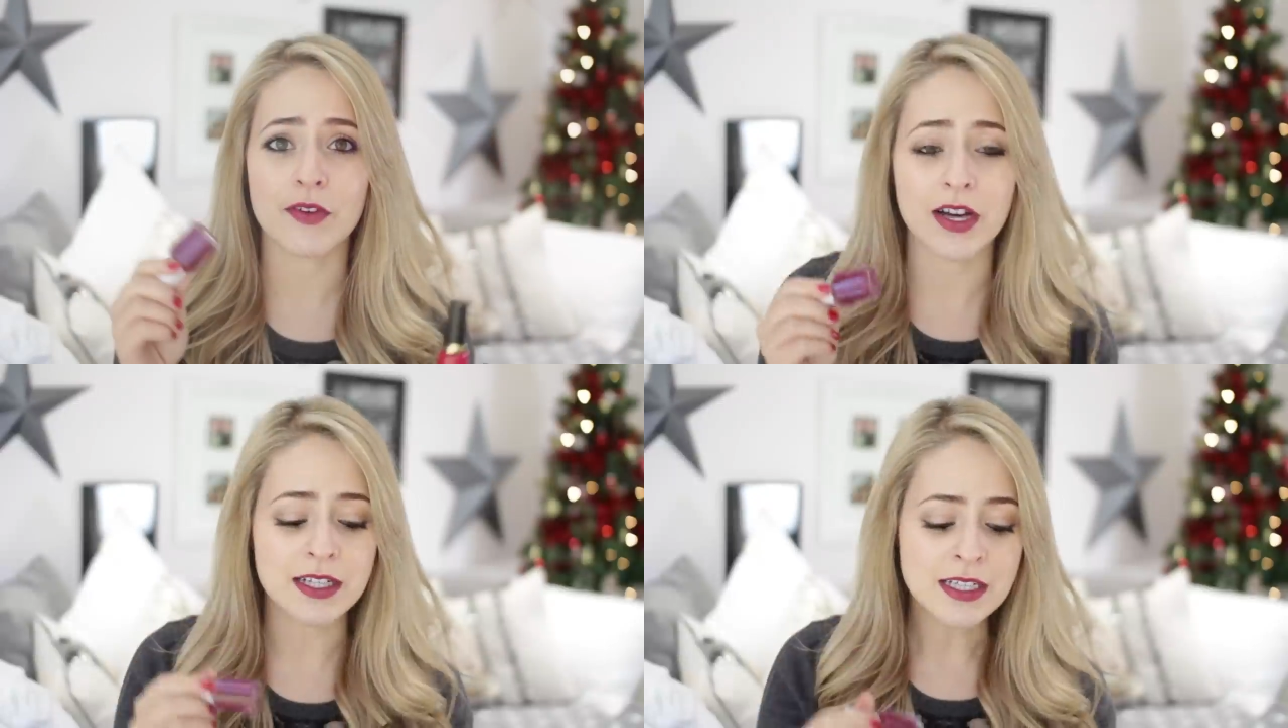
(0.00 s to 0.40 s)

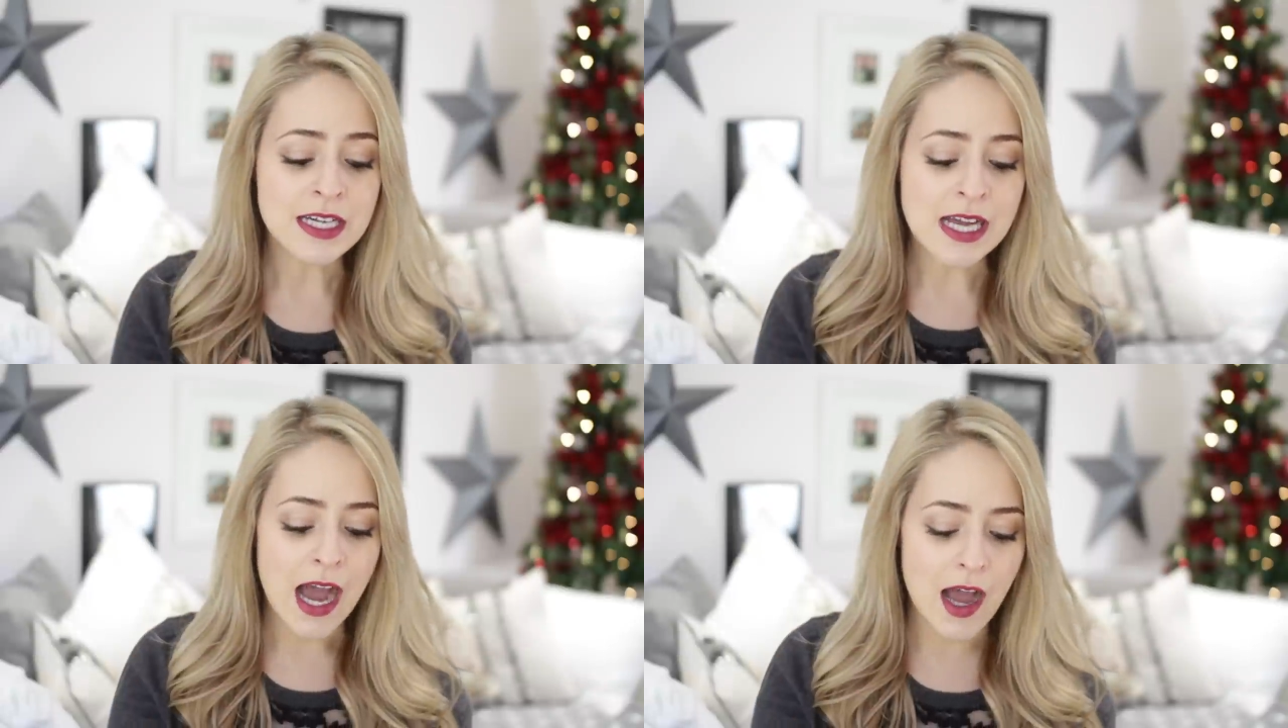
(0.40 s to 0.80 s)
ever.
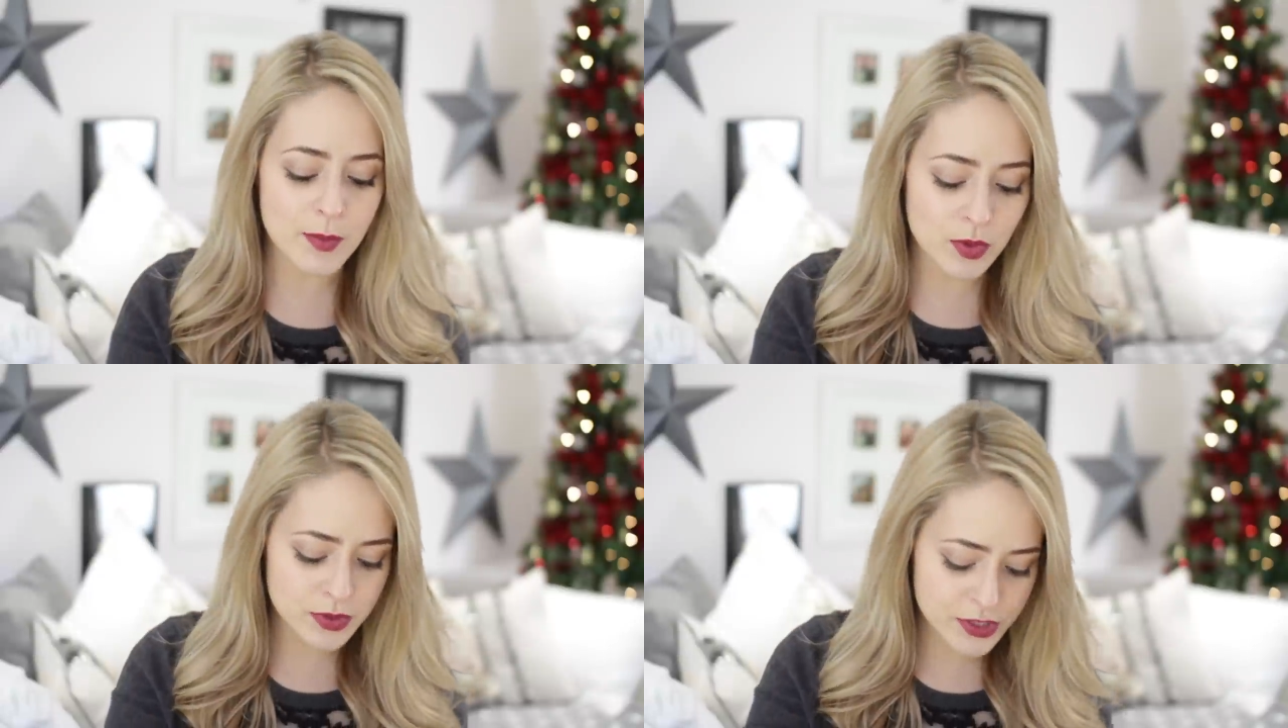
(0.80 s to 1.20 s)
I'm
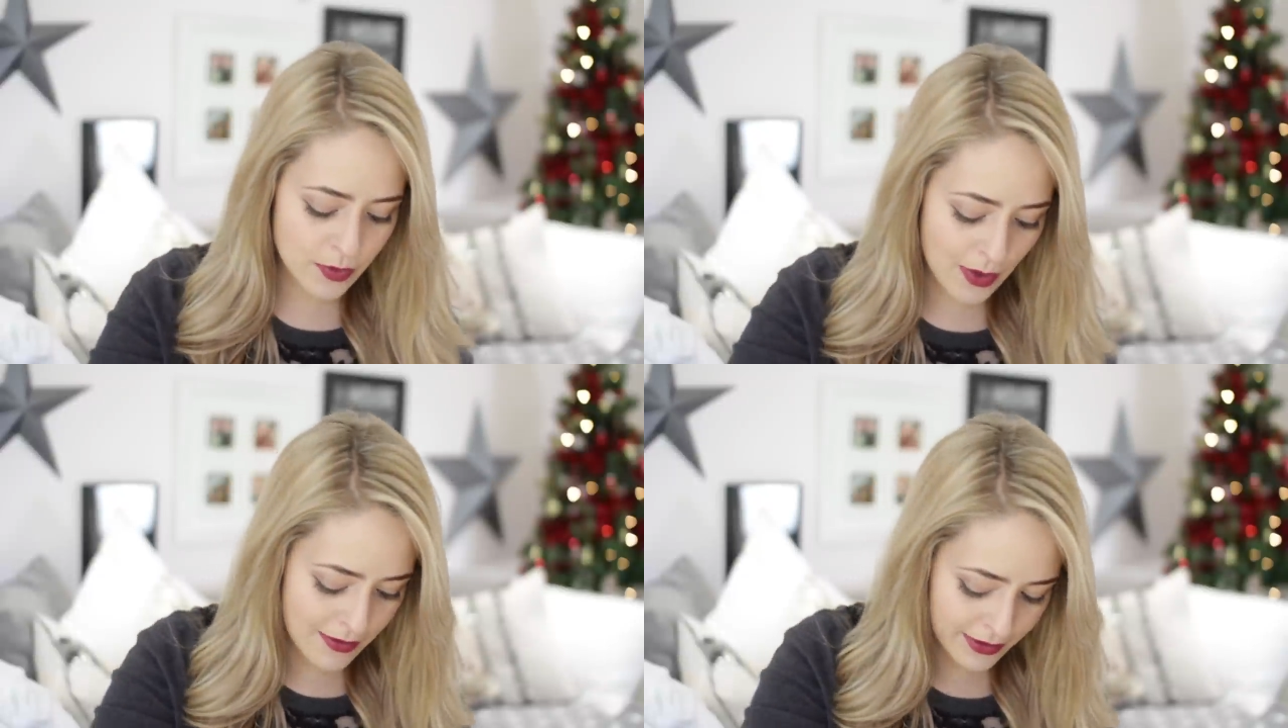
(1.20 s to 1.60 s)

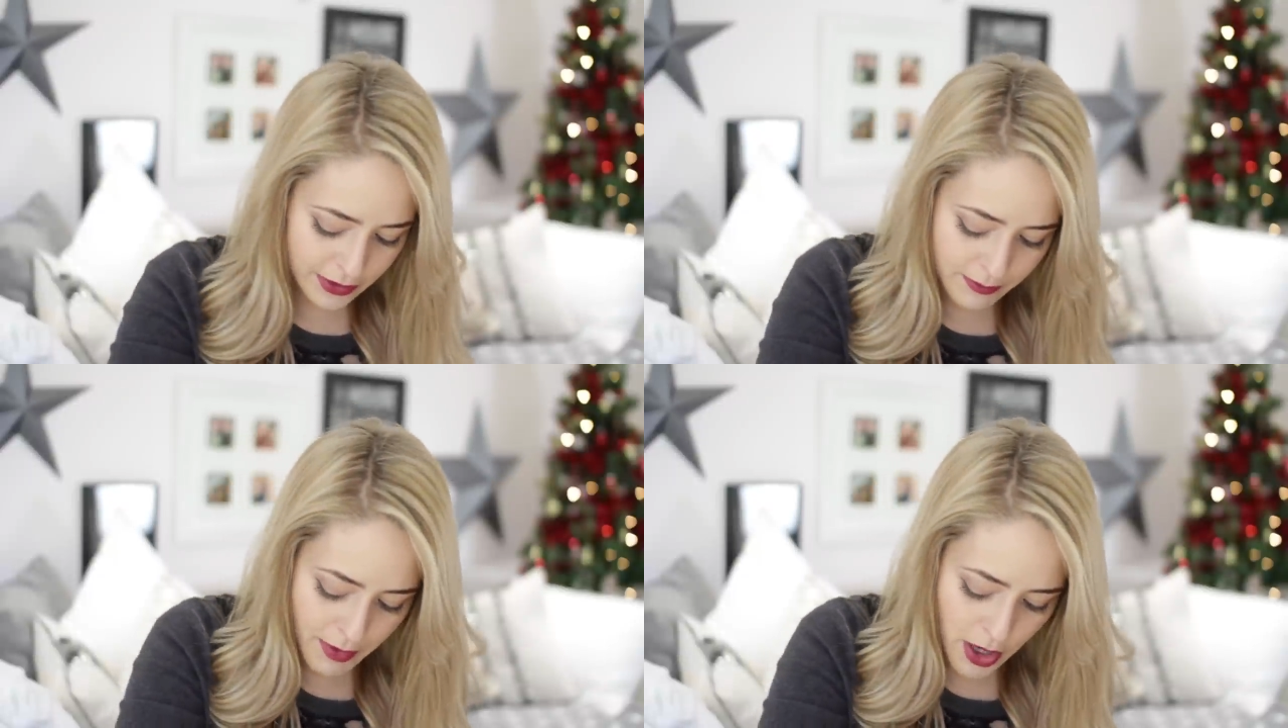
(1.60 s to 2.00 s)
also wearing
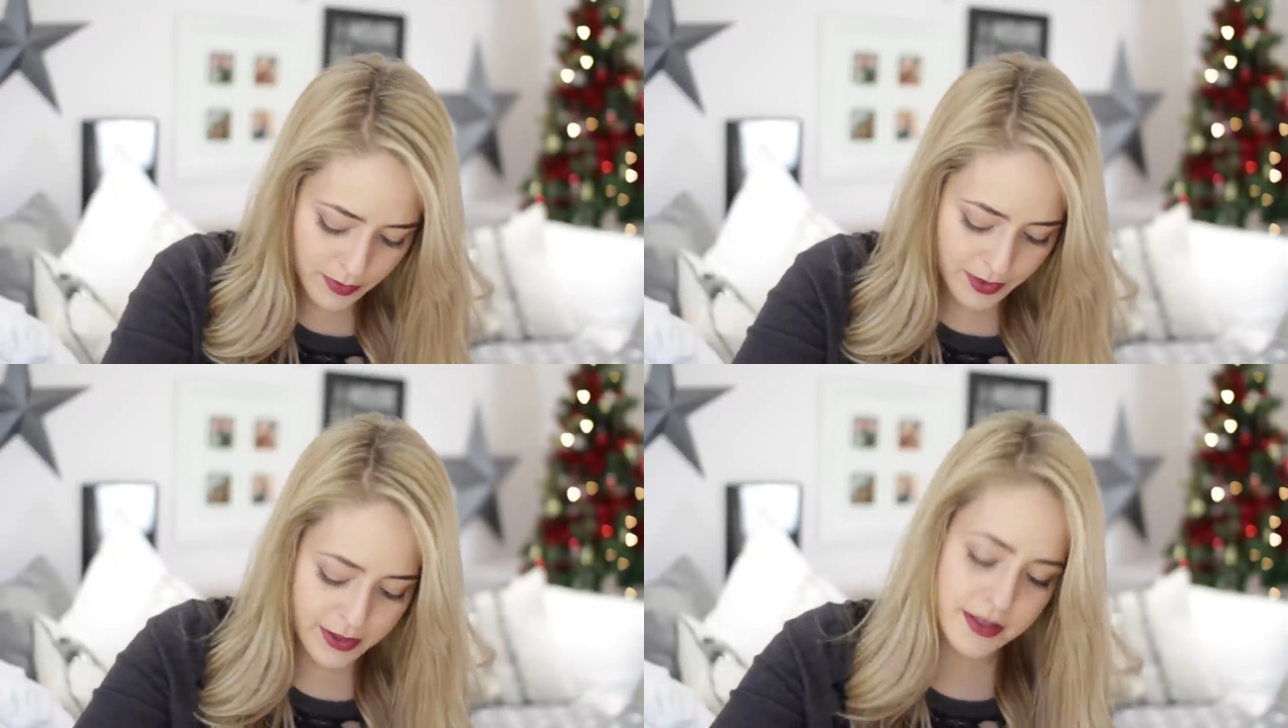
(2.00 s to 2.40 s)
at the
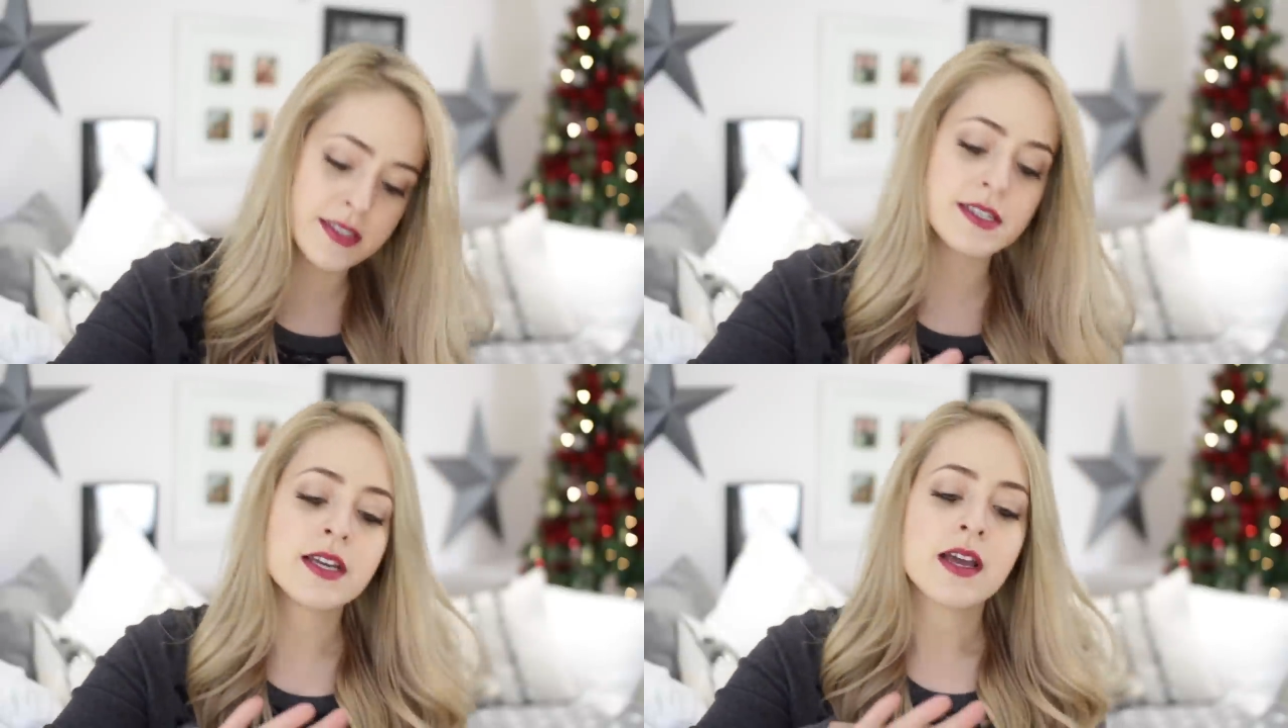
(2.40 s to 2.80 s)

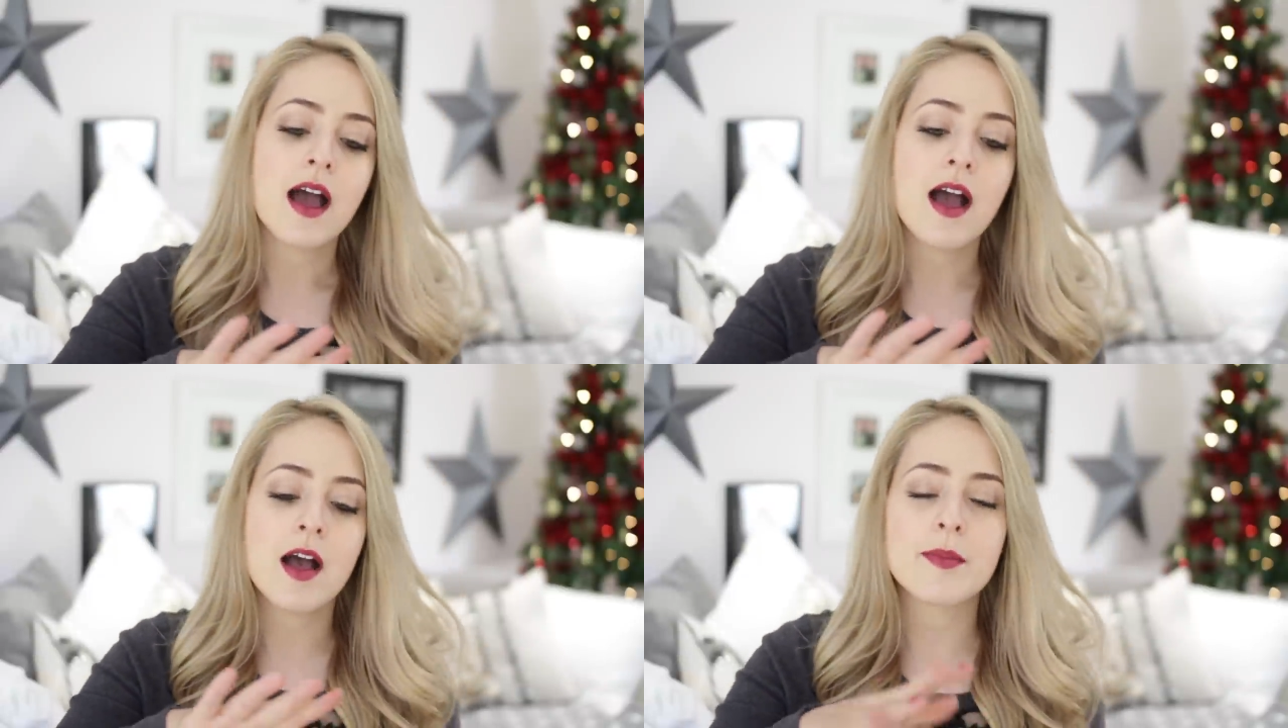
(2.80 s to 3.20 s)
moment
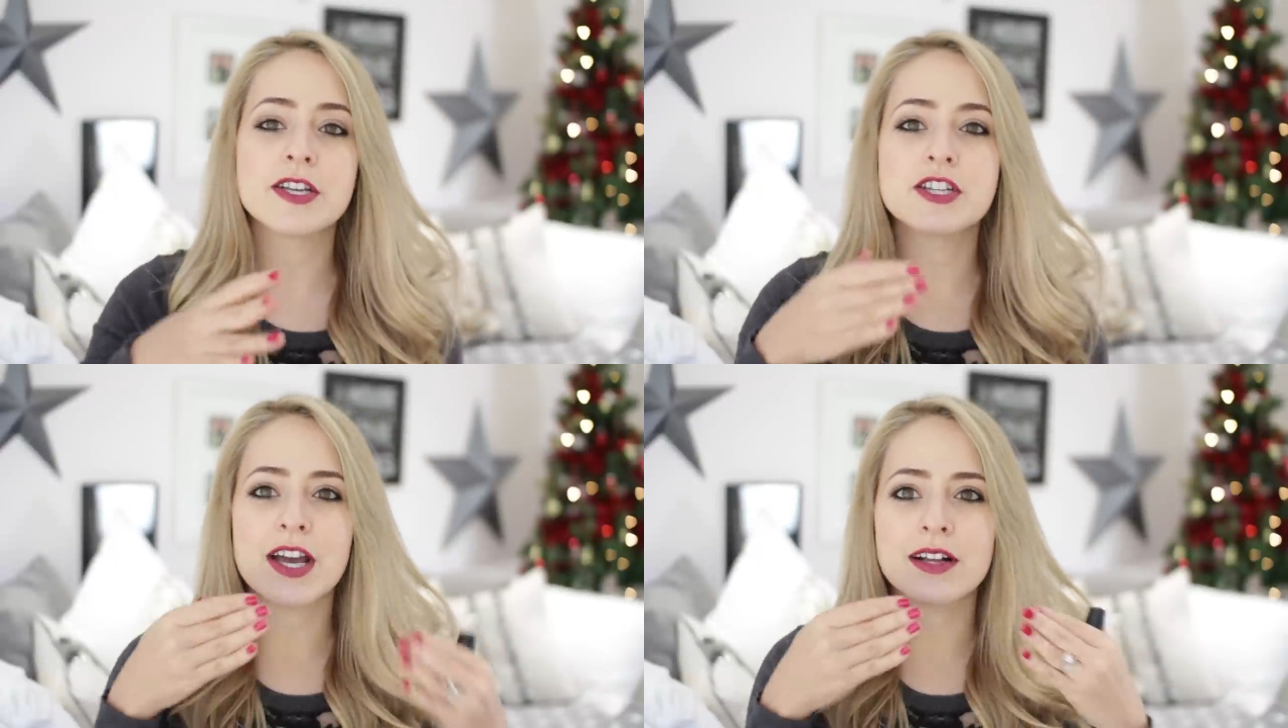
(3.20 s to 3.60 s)

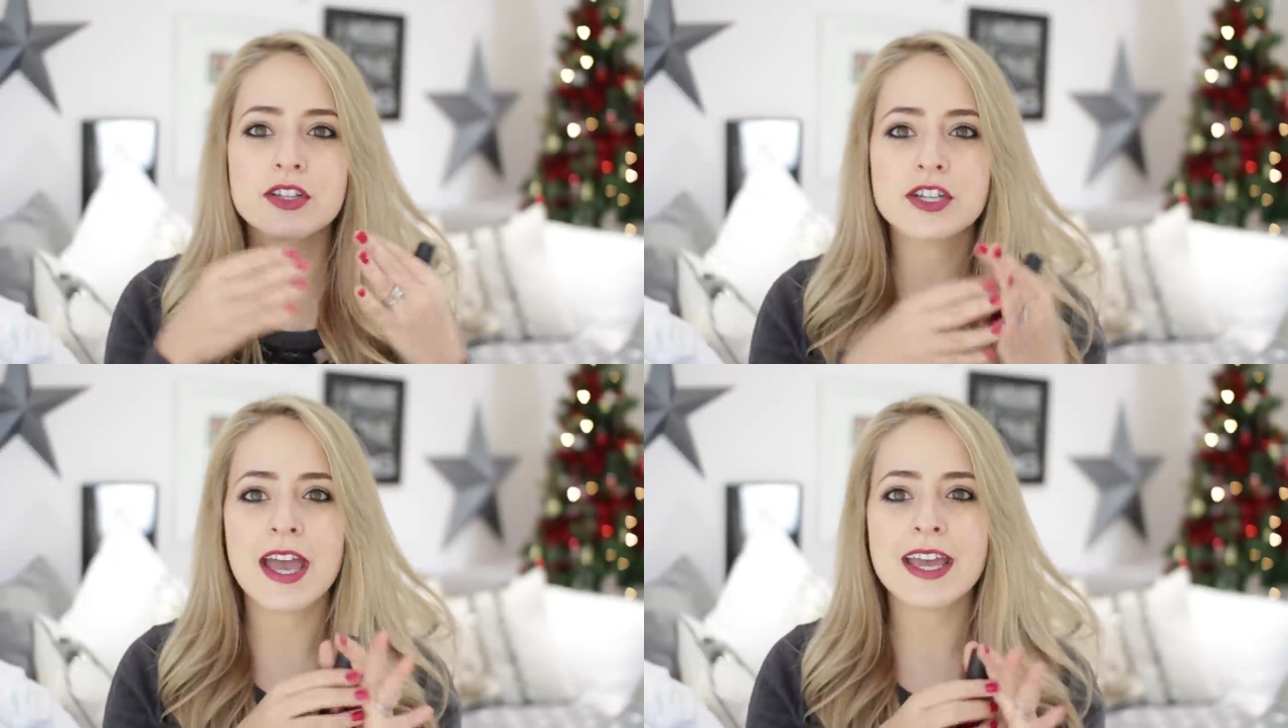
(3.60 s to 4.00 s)
a gel
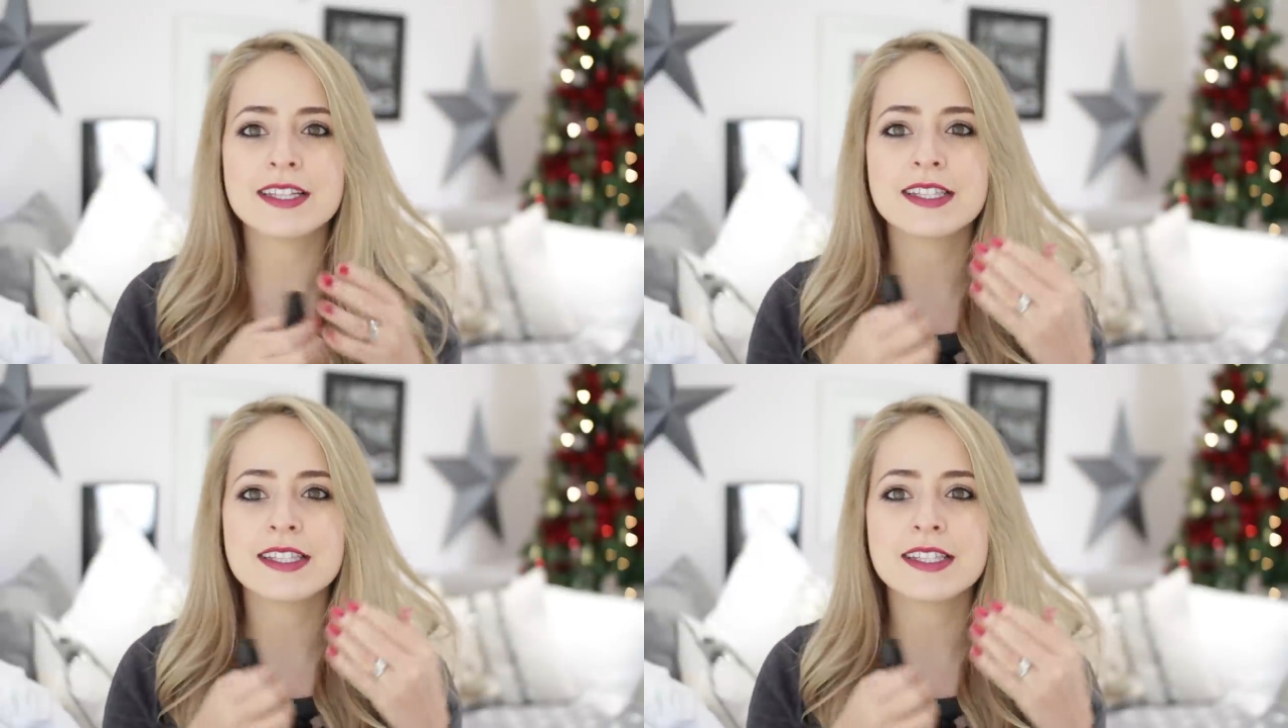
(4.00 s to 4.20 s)
shade.